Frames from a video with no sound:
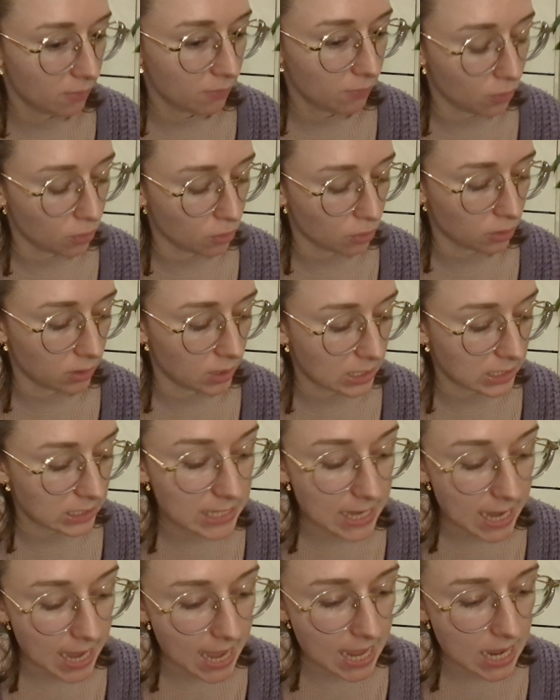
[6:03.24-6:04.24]
for the
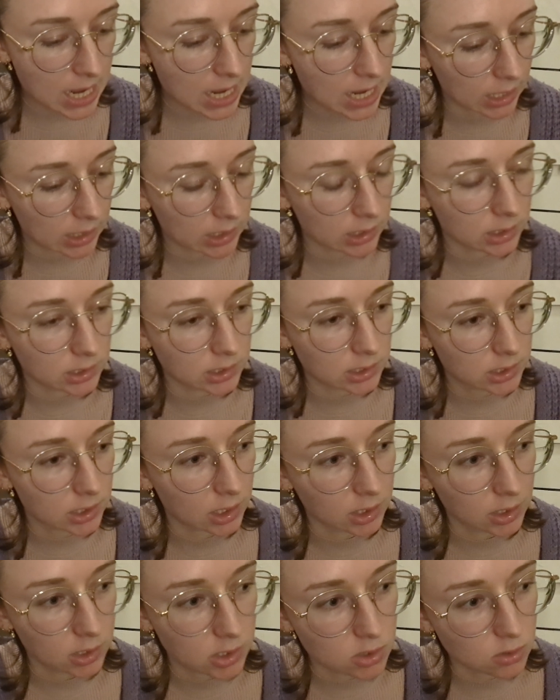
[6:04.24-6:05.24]
day and
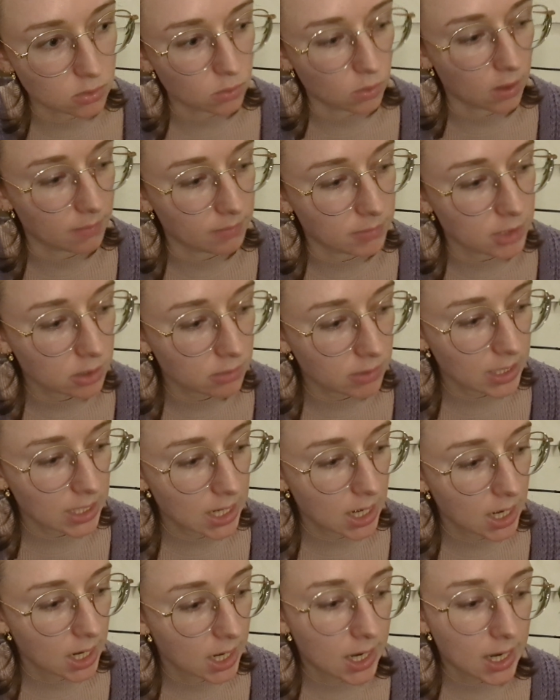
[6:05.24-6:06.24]
I know what I'm doing.
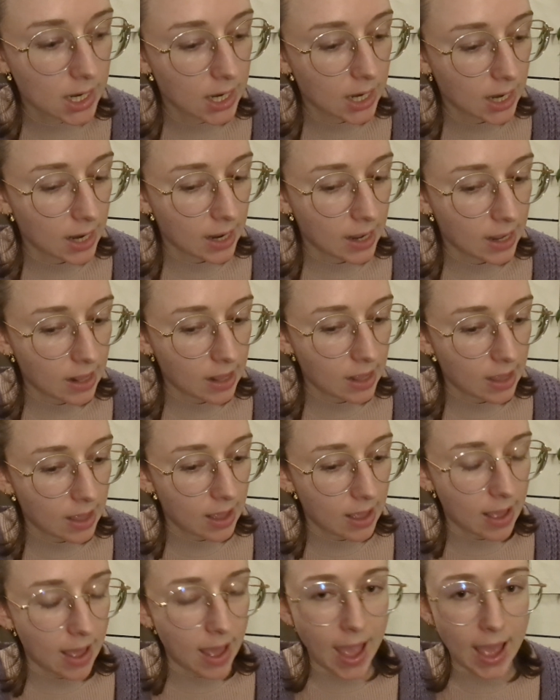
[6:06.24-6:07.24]

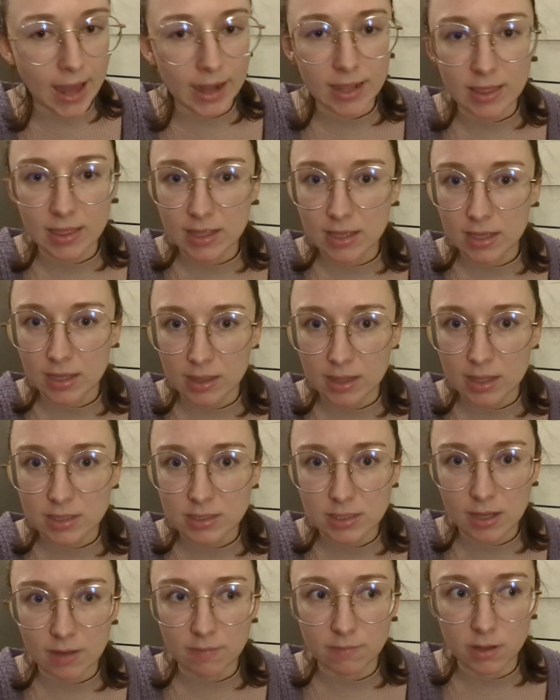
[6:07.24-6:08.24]
And I think
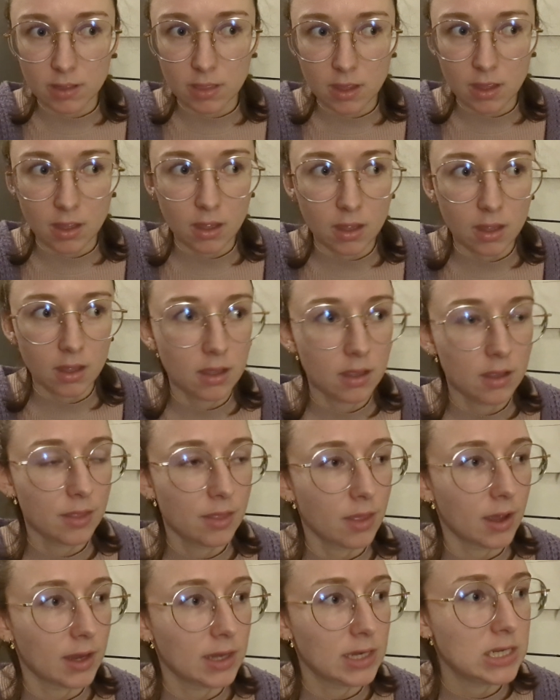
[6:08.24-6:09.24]
that's everything
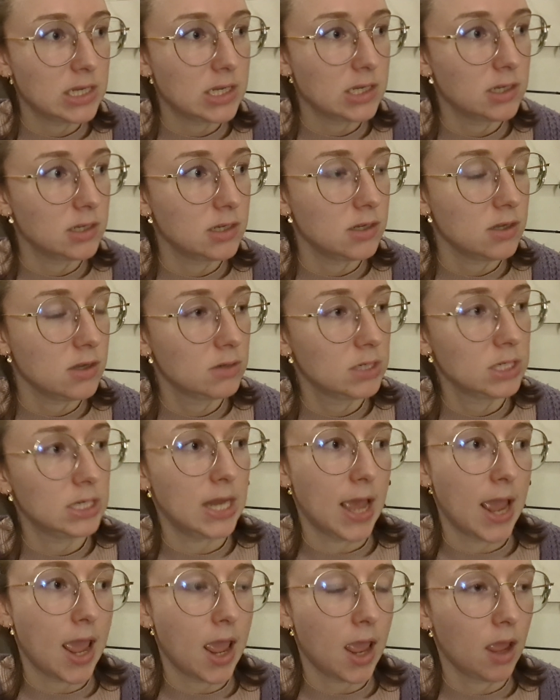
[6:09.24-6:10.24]
that I needed to do
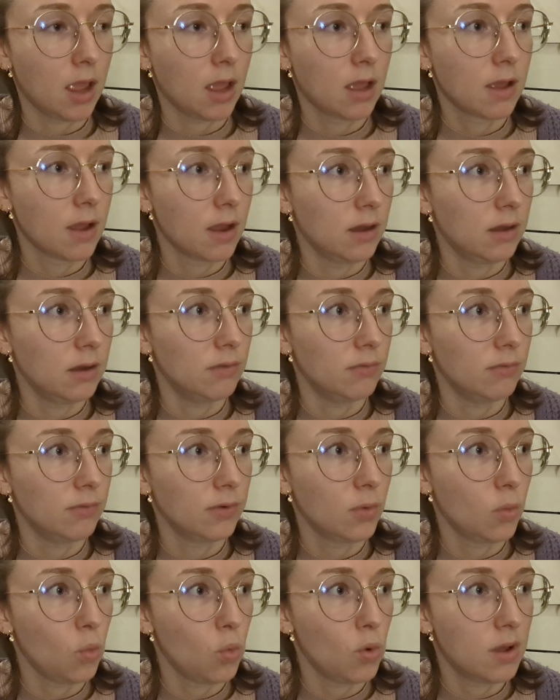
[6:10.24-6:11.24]
today, kind of
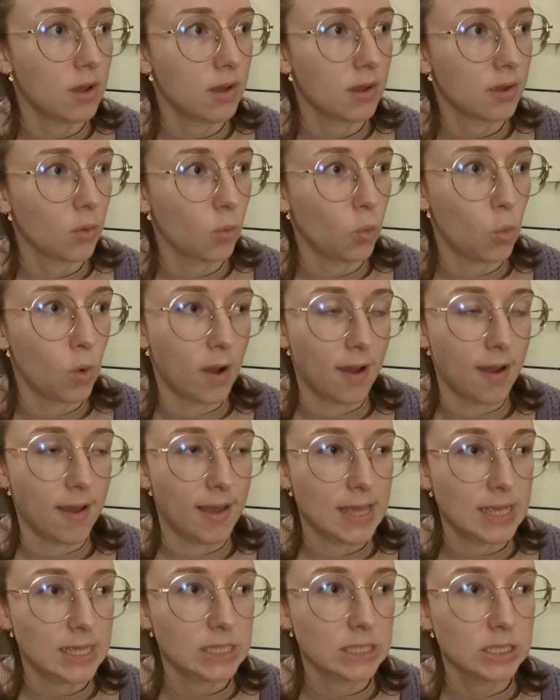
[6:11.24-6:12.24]

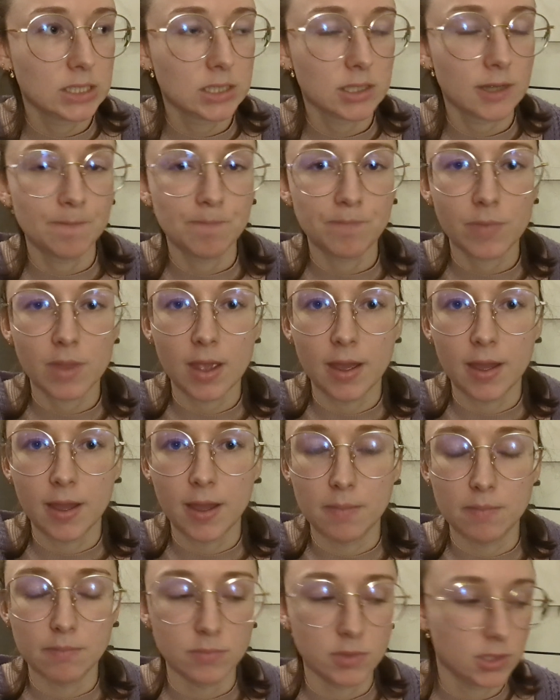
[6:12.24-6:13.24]
work-wise.
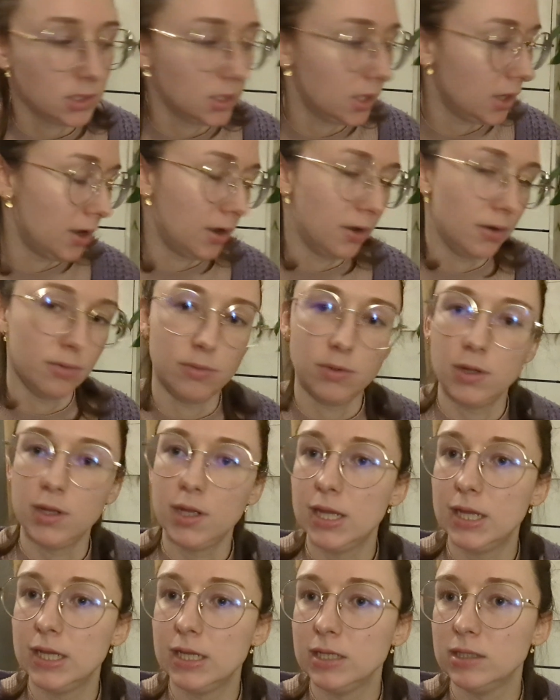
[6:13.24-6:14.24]
So
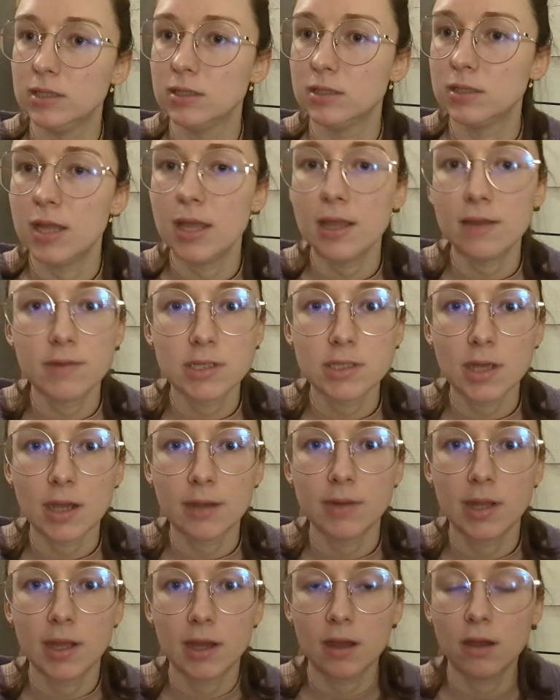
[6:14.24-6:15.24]
it is the evening
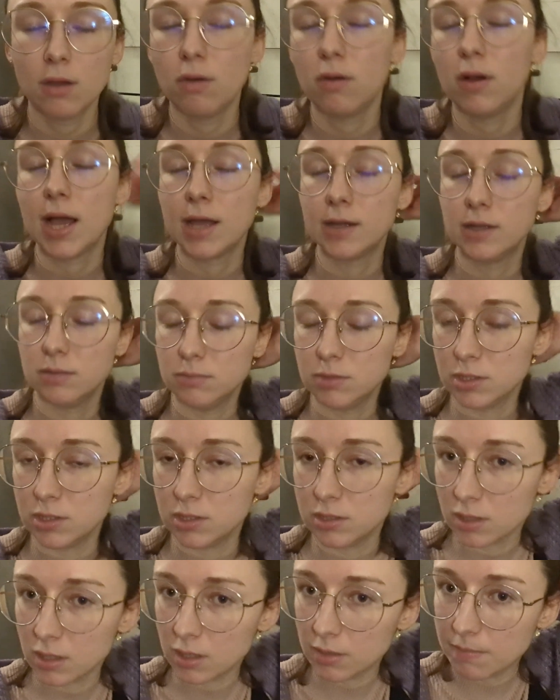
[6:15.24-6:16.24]
time now. Adam's
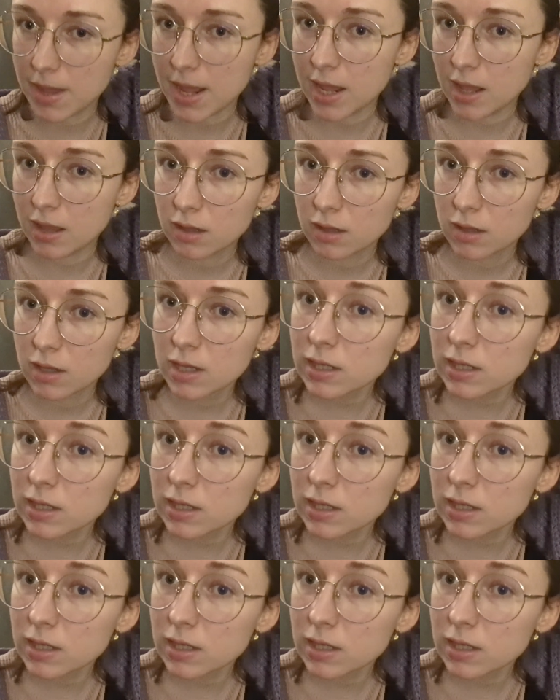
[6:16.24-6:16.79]
just gonna make